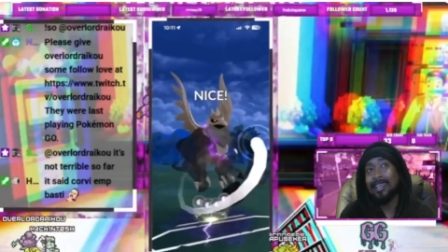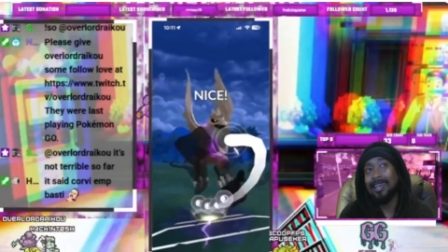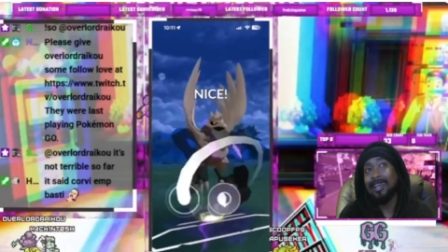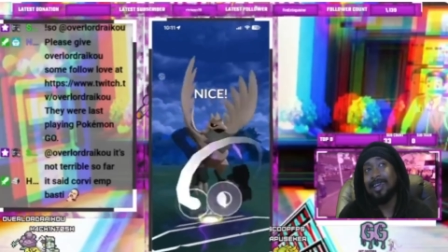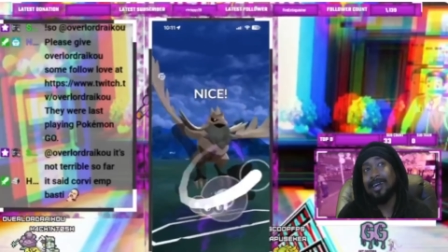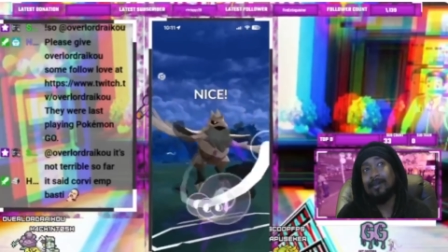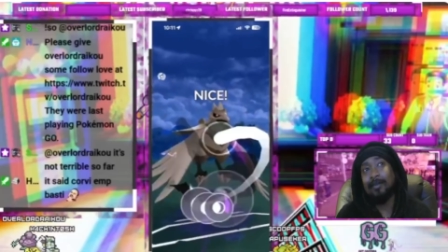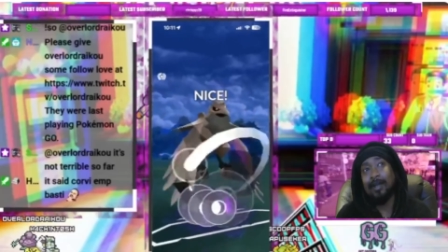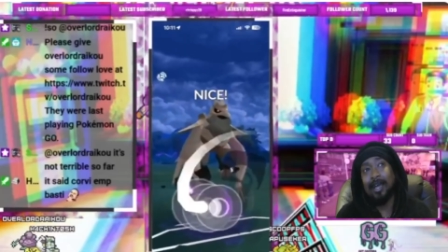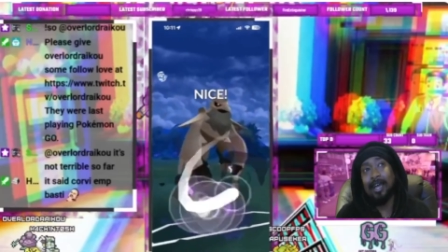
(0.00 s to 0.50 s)

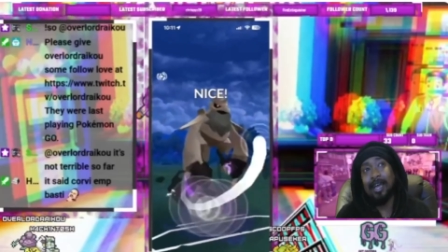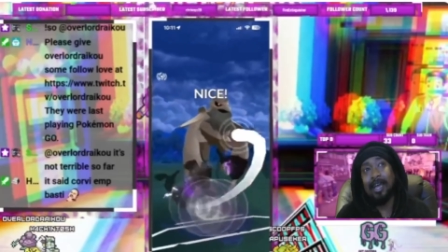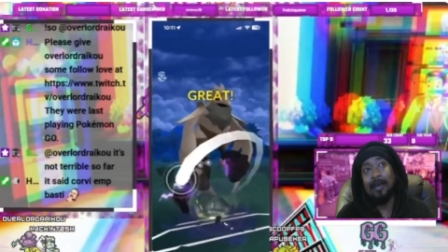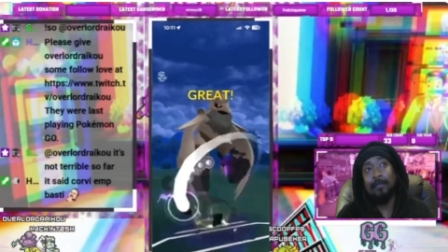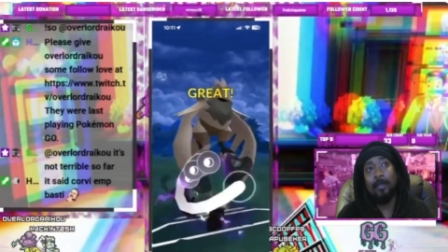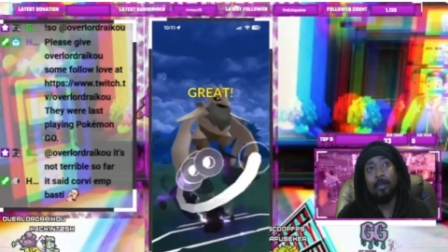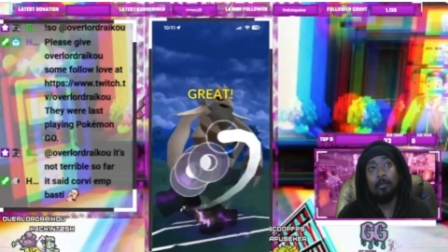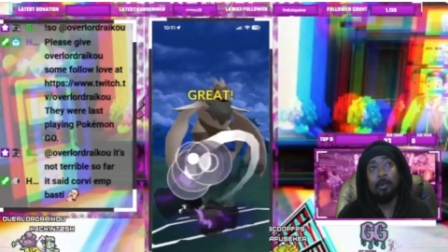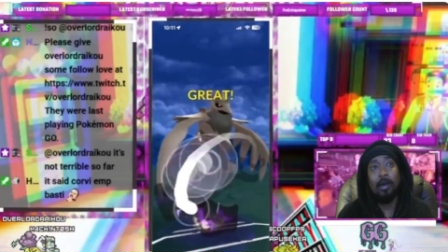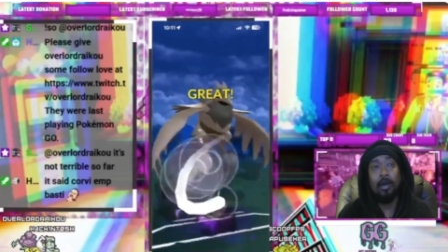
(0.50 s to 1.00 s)
I'm not
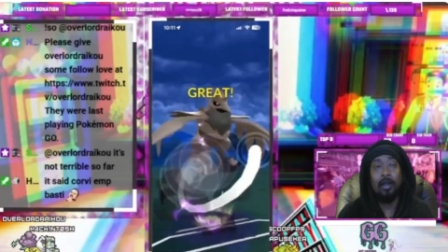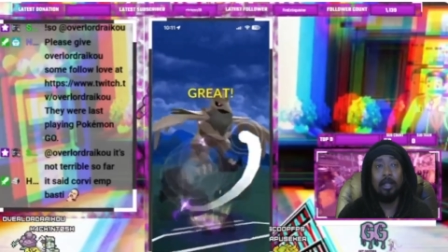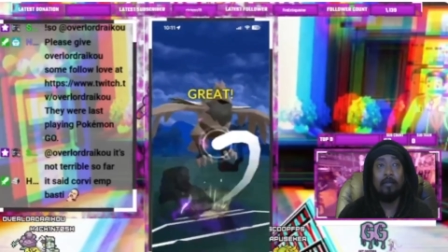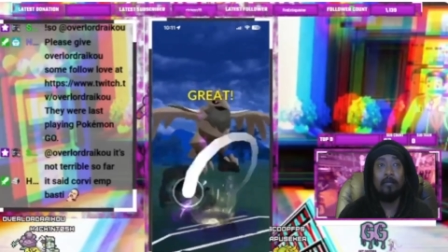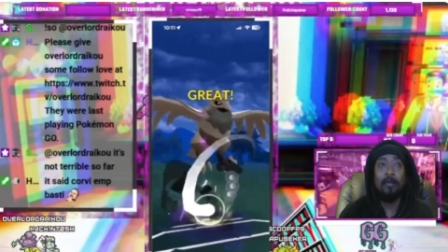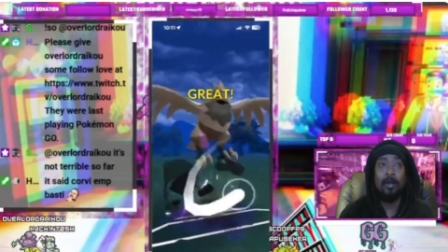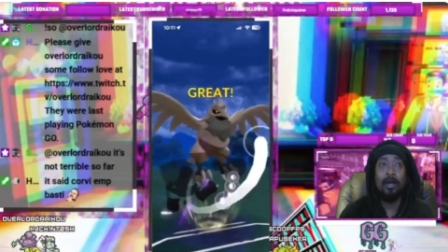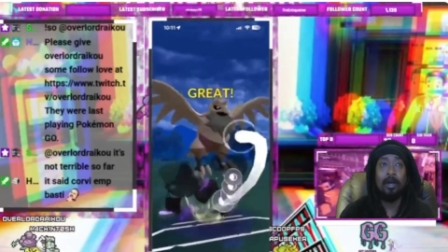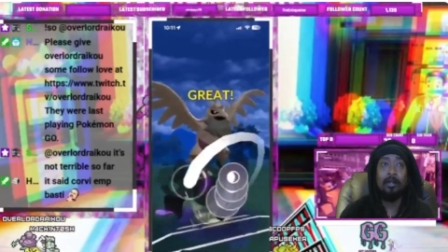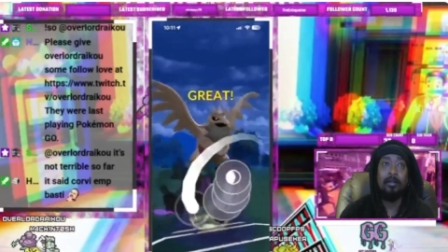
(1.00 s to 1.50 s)
happy about
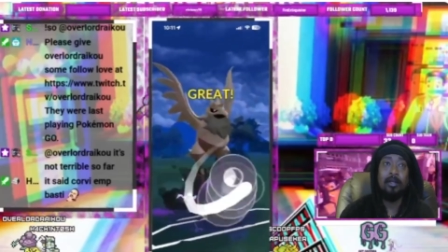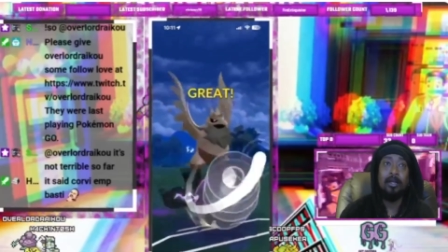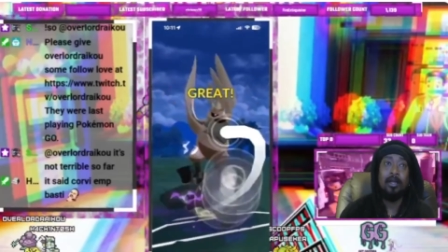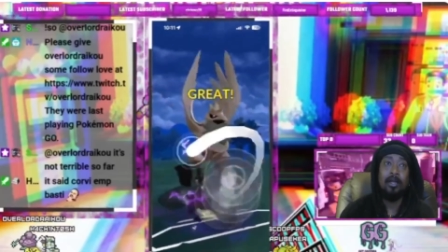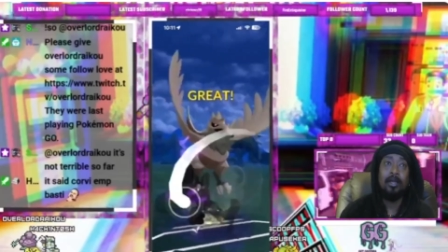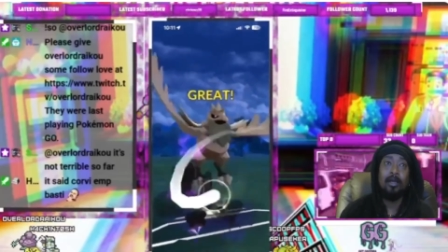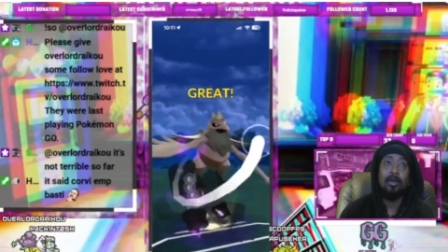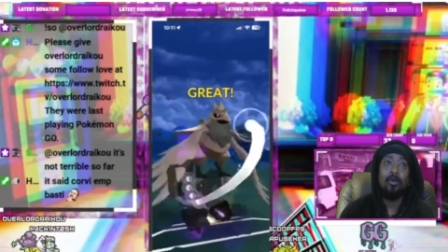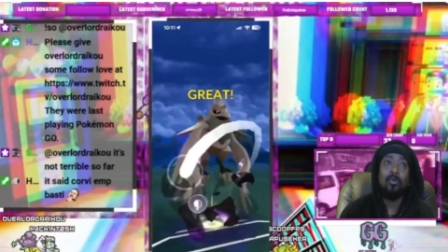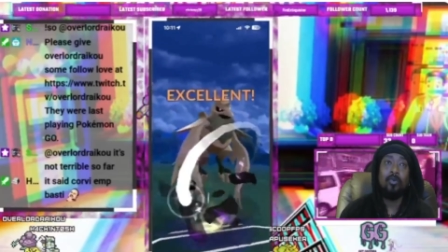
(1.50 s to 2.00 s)
it, but
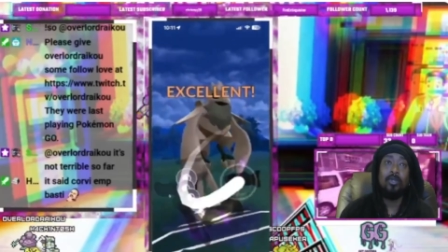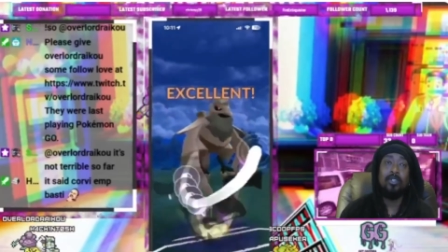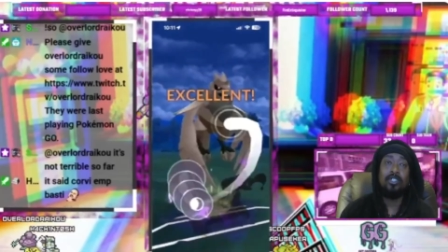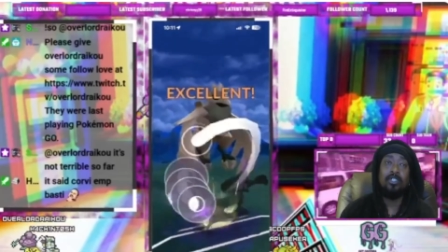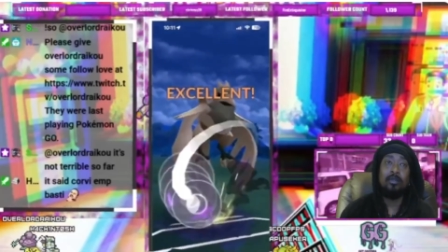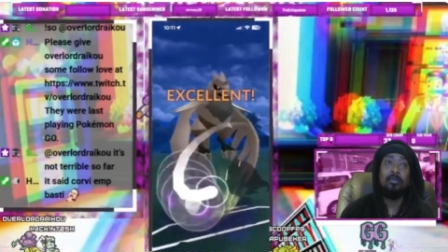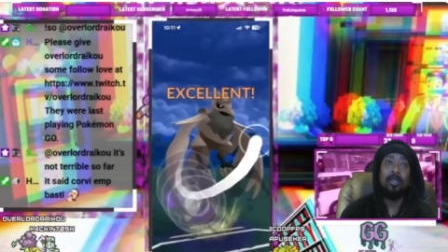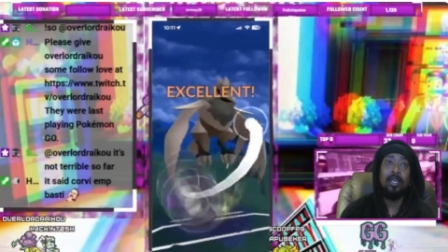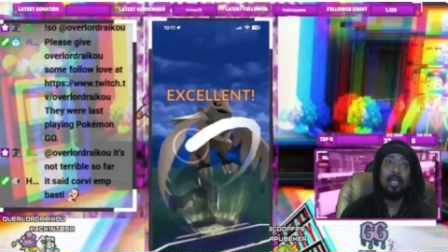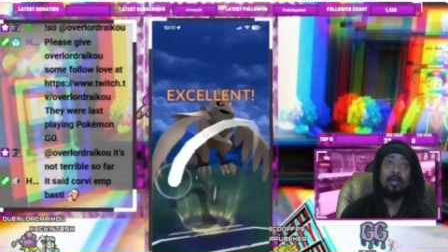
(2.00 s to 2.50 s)
we
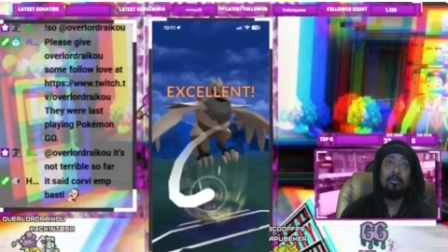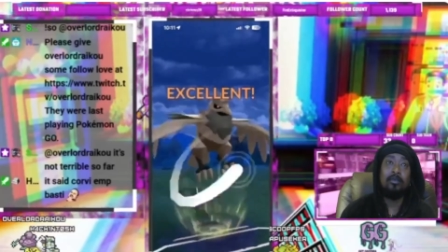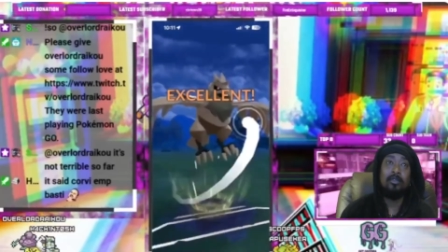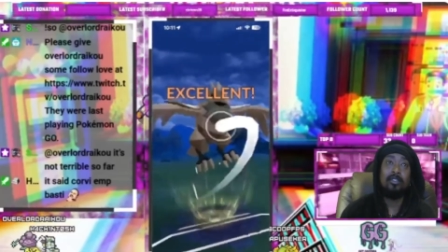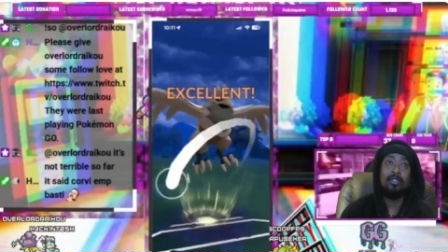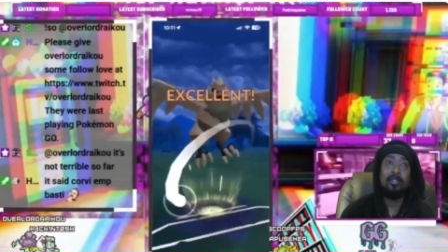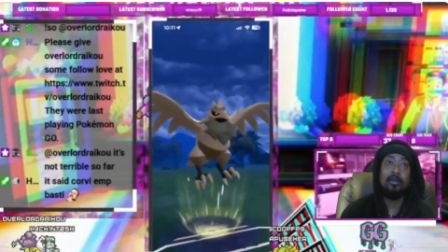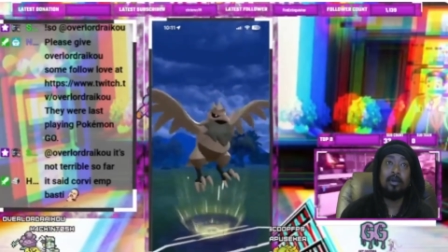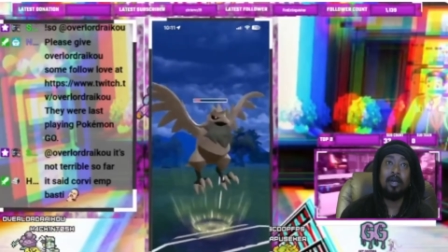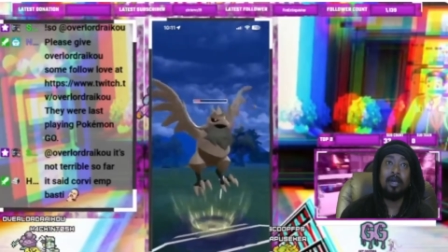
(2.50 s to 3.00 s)
should be able
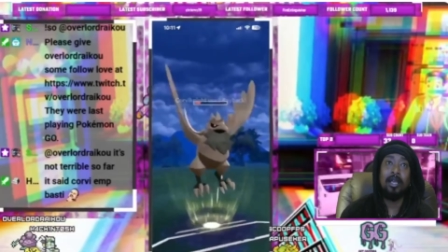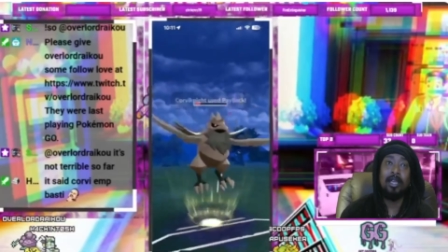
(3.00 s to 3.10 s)
to